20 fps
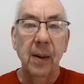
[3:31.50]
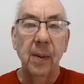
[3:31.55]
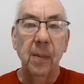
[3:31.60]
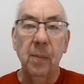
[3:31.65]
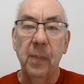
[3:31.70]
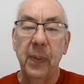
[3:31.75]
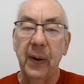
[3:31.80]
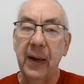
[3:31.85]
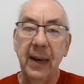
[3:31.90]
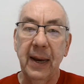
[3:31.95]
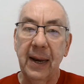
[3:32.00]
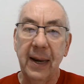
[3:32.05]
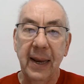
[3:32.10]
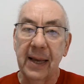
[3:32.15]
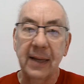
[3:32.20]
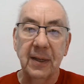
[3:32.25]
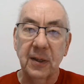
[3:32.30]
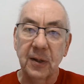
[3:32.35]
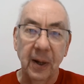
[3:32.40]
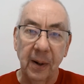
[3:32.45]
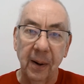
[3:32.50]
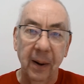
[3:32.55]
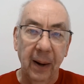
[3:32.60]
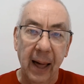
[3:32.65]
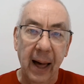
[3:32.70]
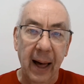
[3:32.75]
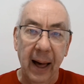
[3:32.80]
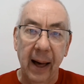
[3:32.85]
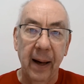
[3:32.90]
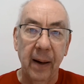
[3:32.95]
but it isn't
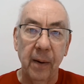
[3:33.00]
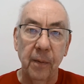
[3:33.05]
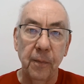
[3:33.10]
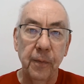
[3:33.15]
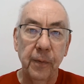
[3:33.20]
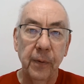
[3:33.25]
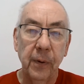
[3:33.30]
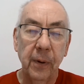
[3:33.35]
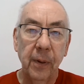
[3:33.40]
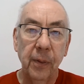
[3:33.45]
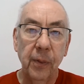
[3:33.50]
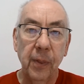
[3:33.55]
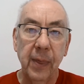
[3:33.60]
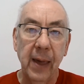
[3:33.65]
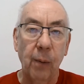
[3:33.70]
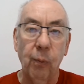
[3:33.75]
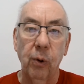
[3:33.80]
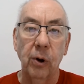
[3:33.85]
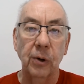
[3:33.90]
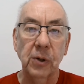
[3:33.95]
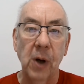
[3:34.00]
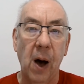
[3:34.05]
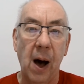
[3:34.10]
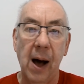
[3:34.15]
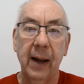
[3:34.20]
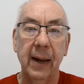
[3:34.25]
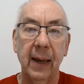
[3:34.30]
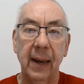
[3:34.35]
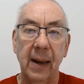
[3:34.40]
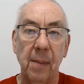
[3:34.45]
love that we're
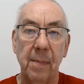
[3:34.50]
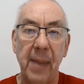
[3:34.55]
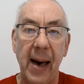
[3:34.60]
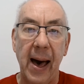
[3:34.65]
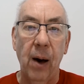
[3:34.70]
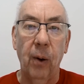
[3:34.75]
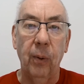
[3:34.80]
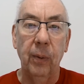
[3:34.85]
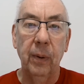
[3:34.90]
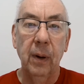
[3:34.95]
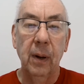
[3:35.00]
talking about.